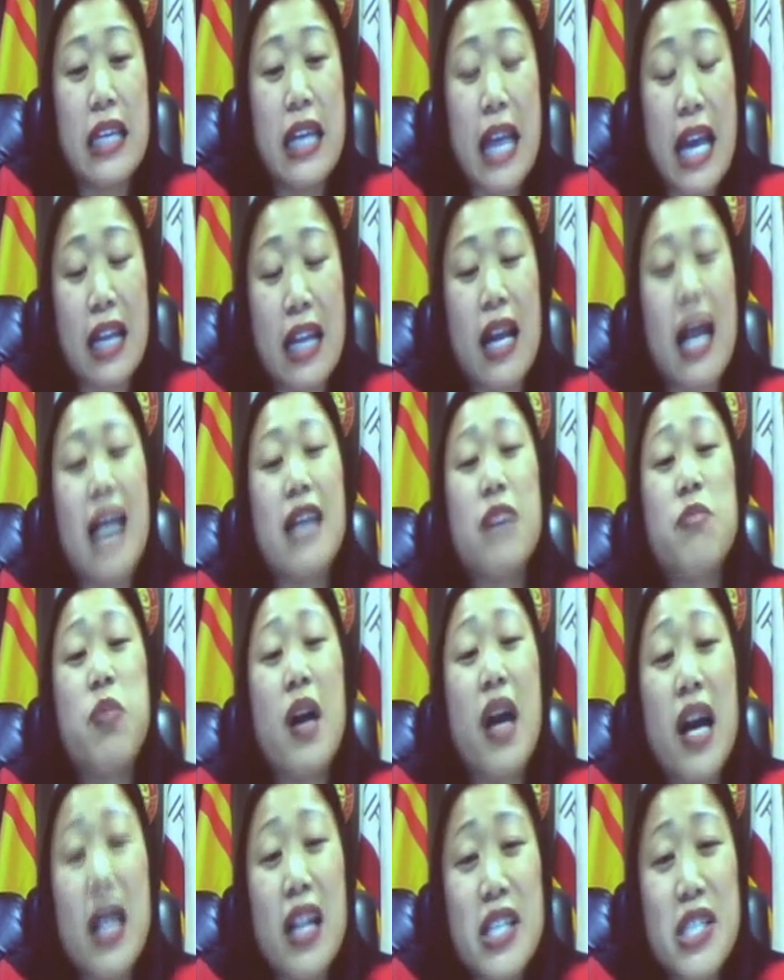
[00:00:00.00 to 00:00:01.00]
Again, I
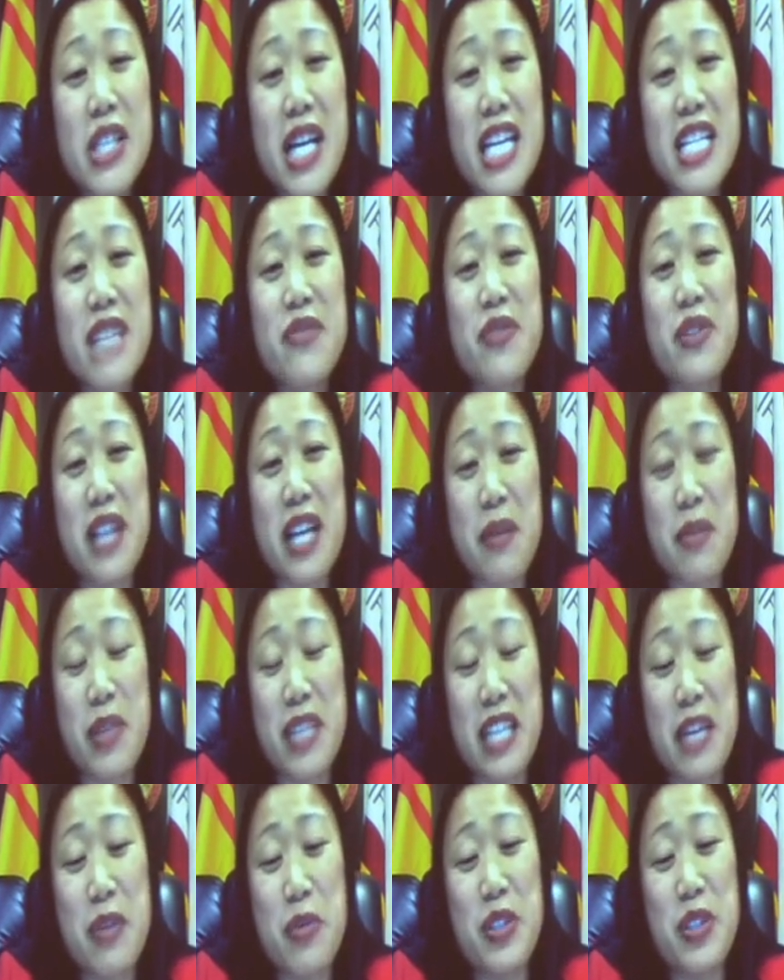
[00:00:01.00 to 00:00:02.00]
apologize for
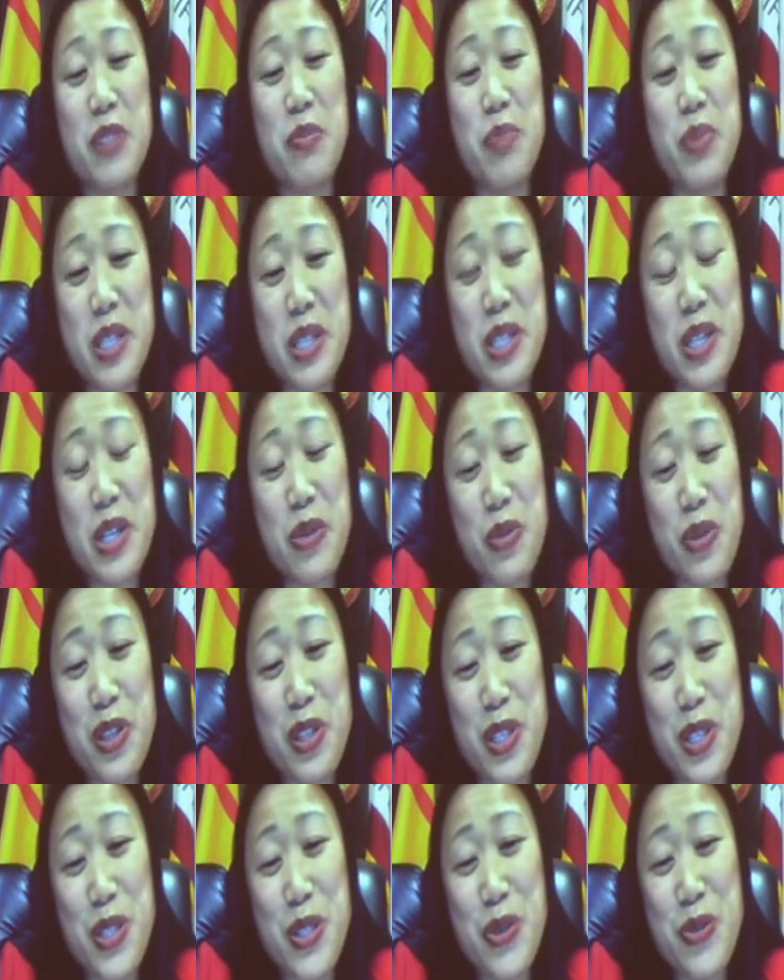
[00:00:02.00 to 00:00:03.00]
not being able to be there
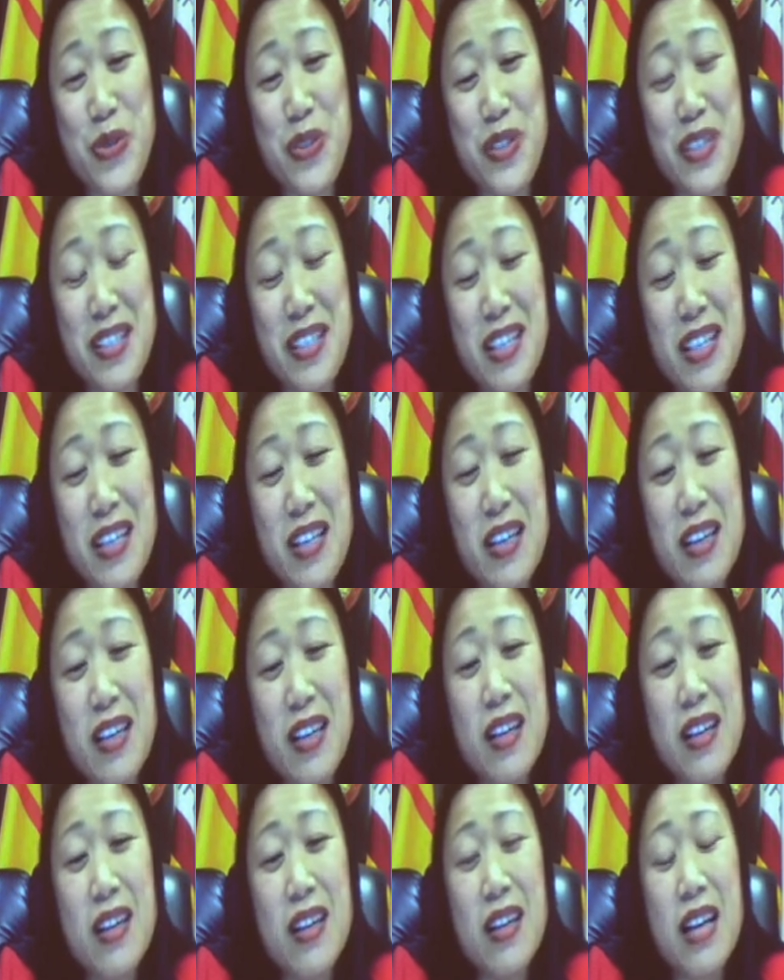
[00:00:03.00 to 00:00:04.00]
with you.
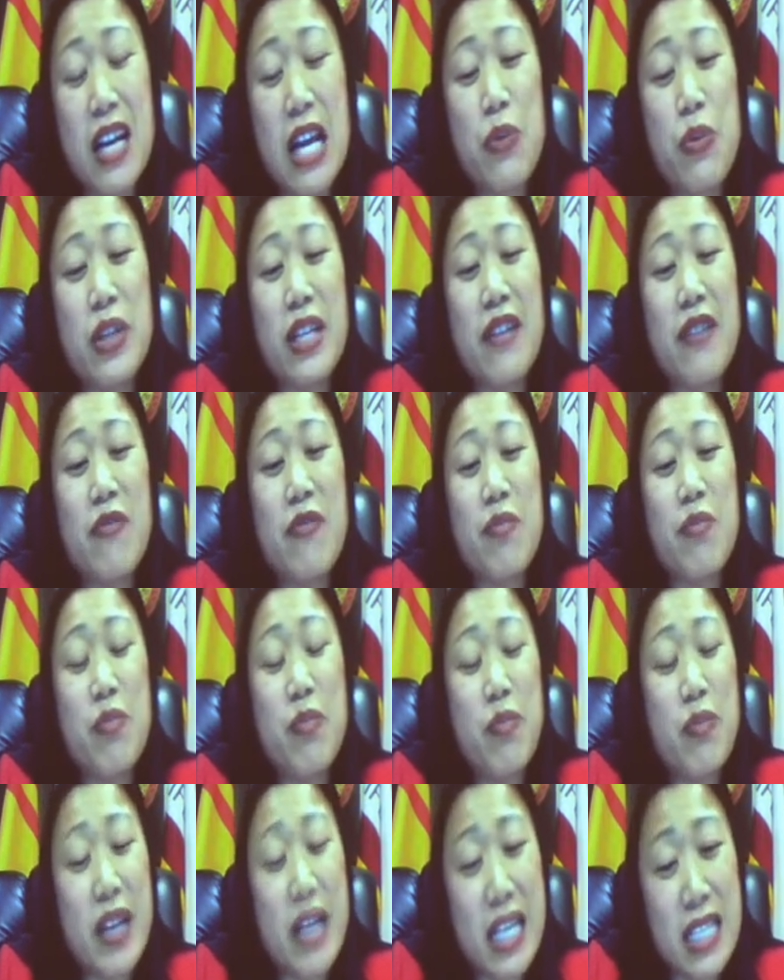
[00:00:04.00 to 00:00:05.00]
I would have
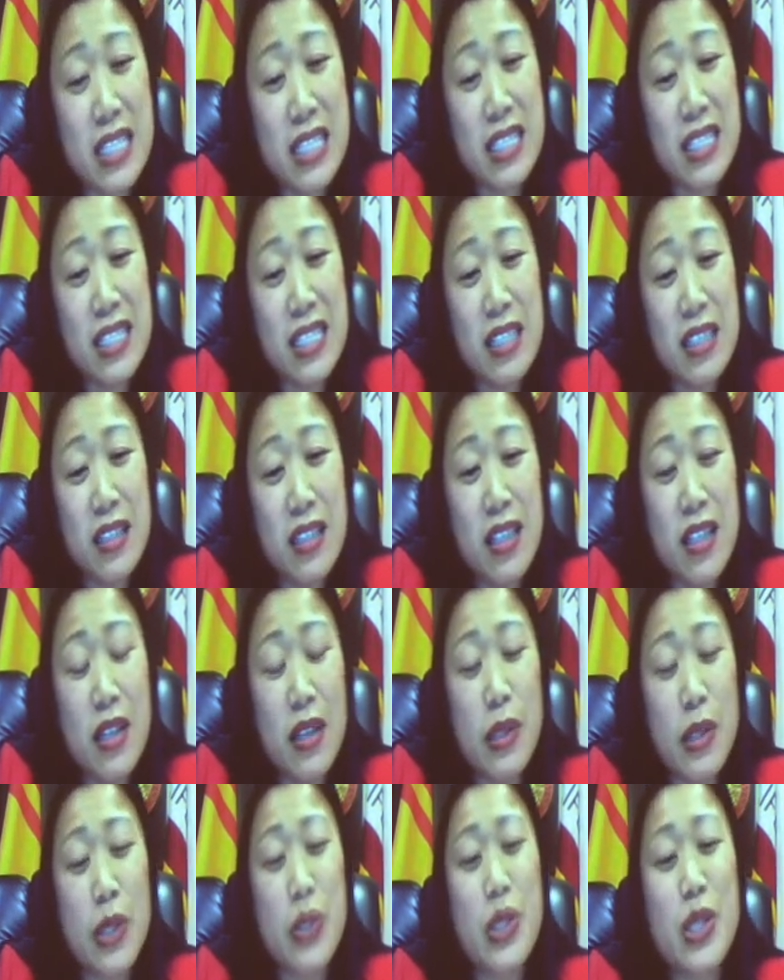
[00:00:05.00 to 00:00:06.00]
been.
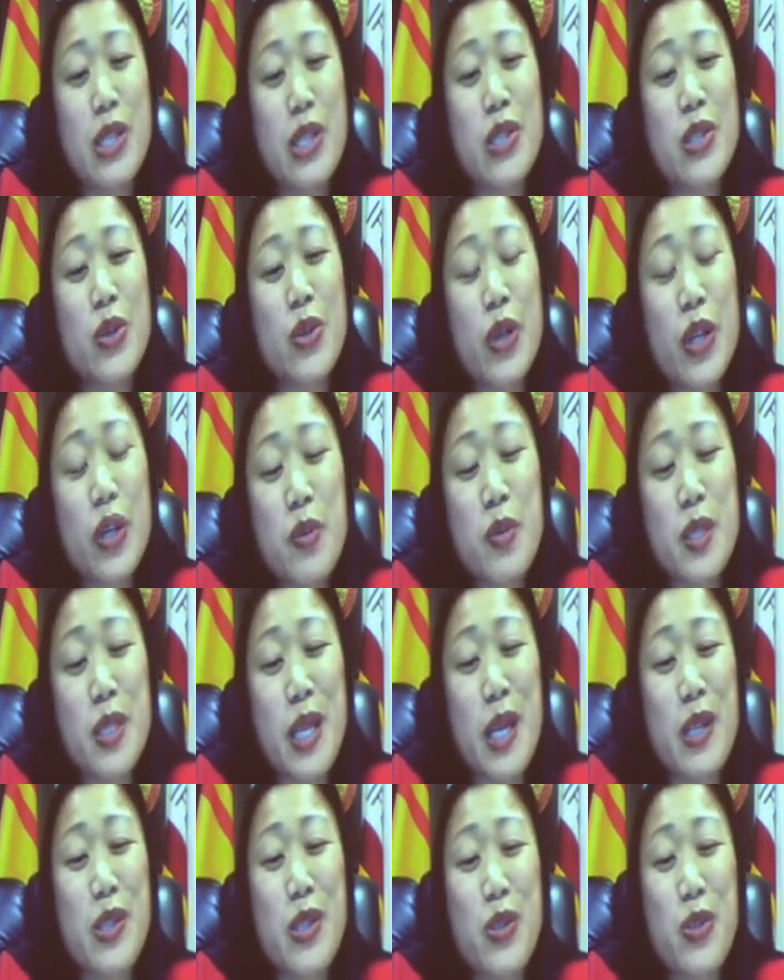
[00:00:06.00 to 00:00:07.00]
There's just
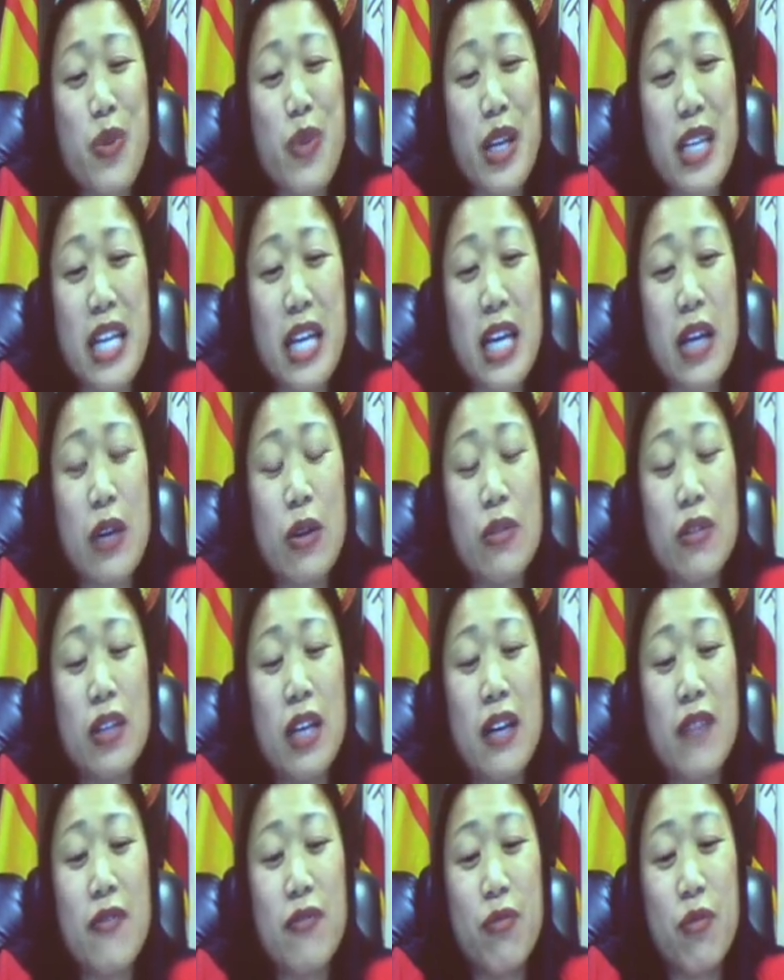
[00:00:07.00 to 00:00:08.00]
circumstances right
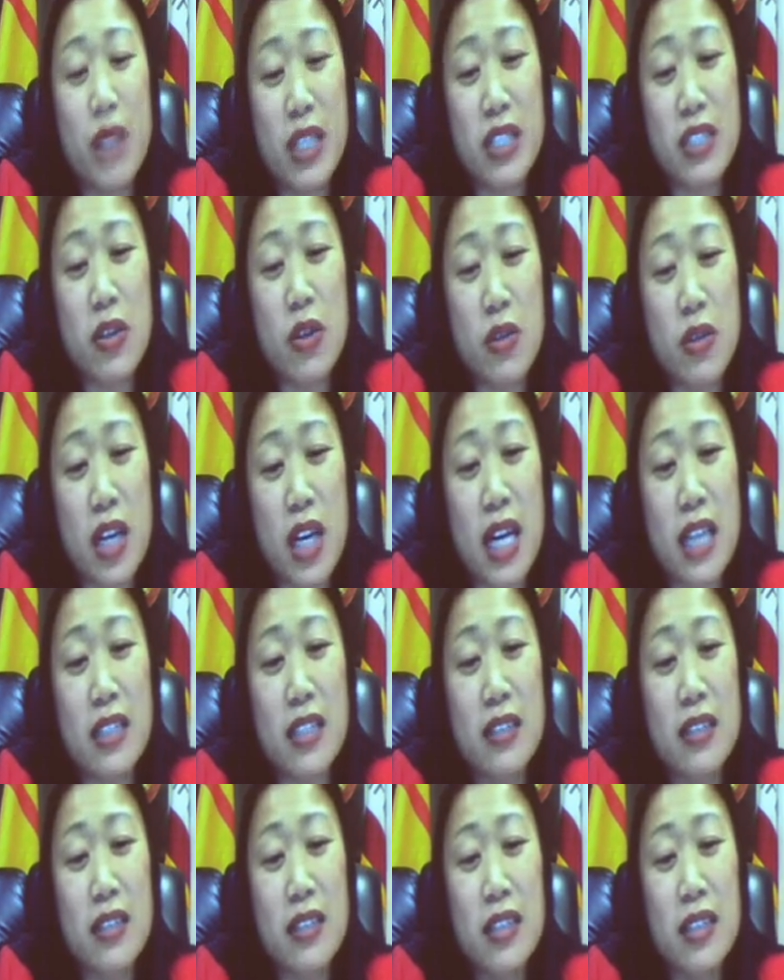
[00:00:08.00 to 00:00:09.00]
now of what's going
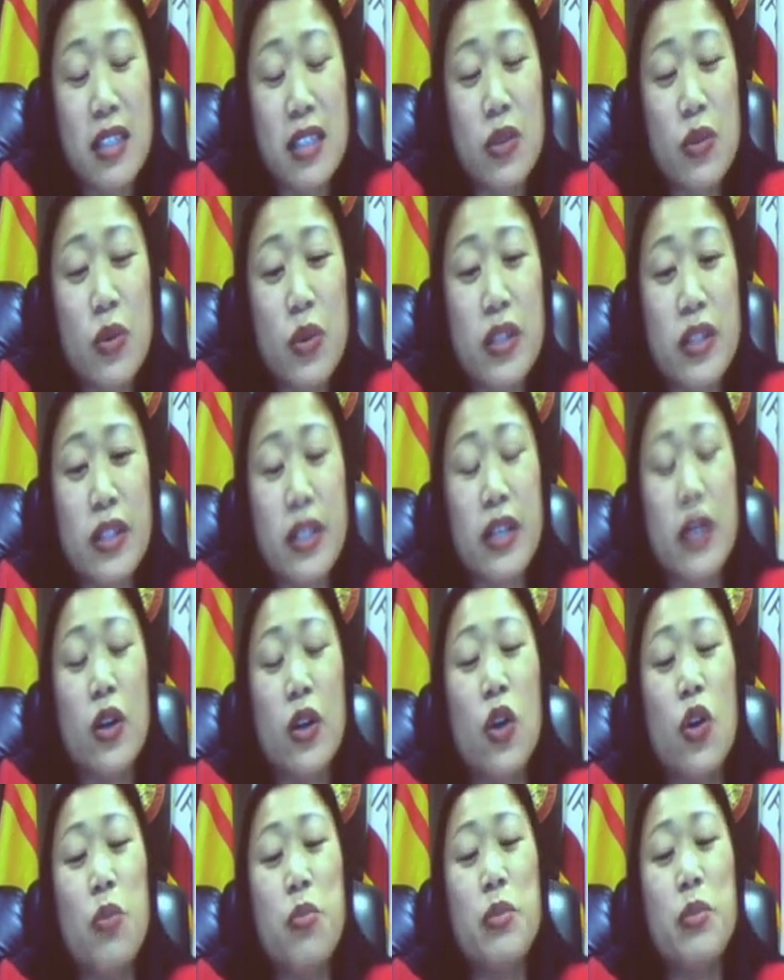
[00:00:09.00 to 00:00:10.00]
on with the
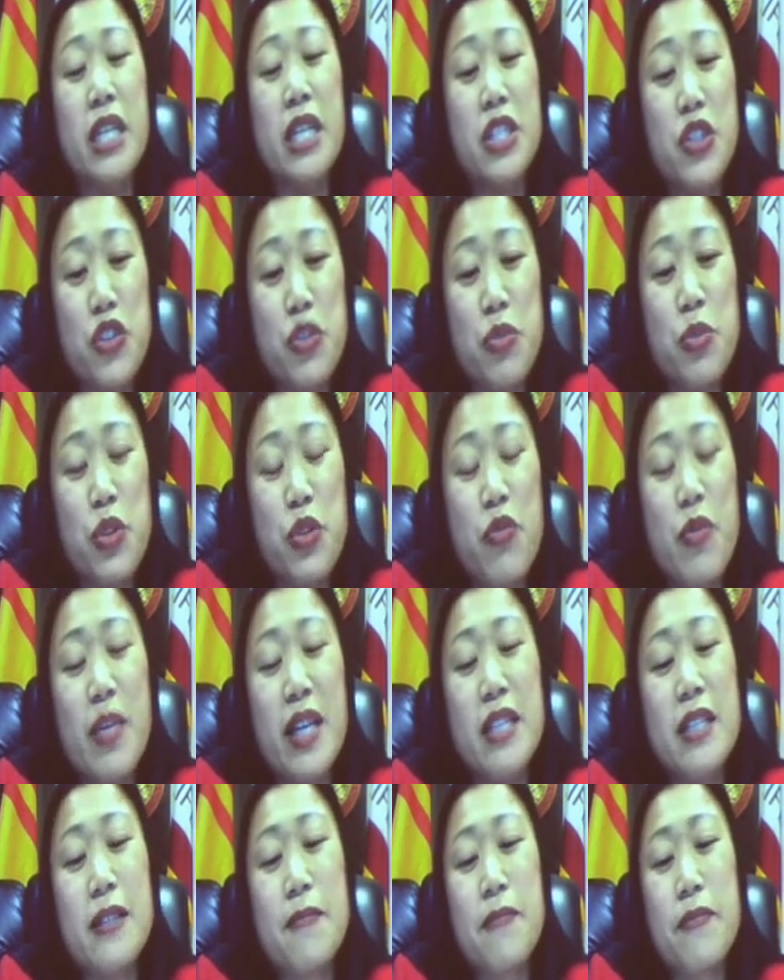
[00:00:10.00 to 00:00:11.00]
whole Me Too
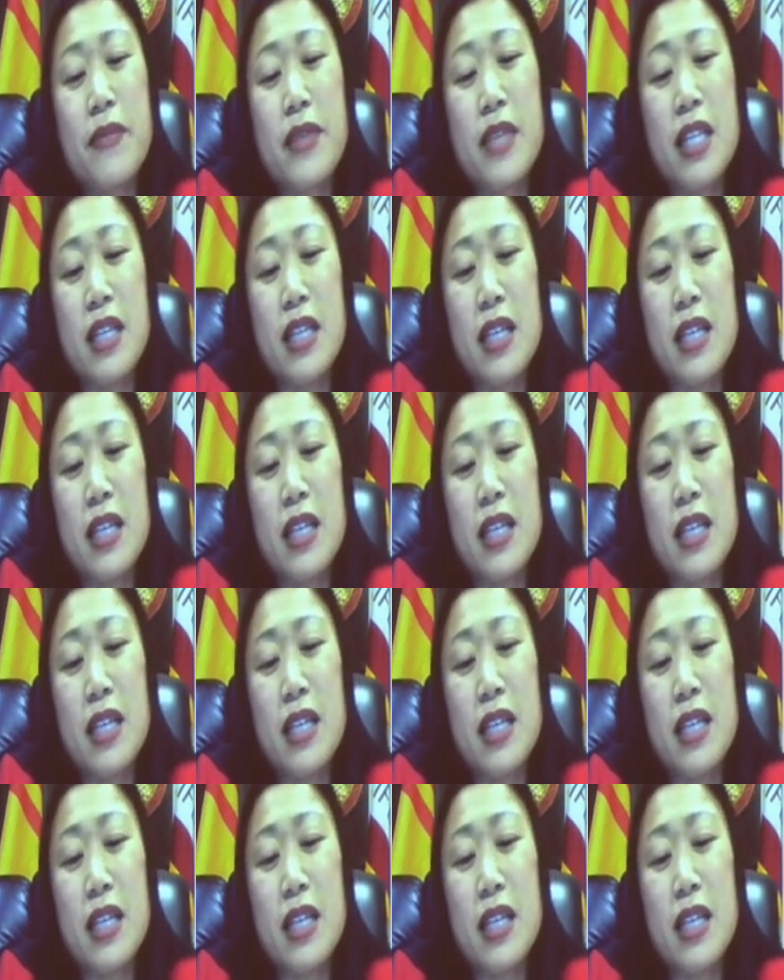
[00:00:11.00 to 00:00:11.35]
movement.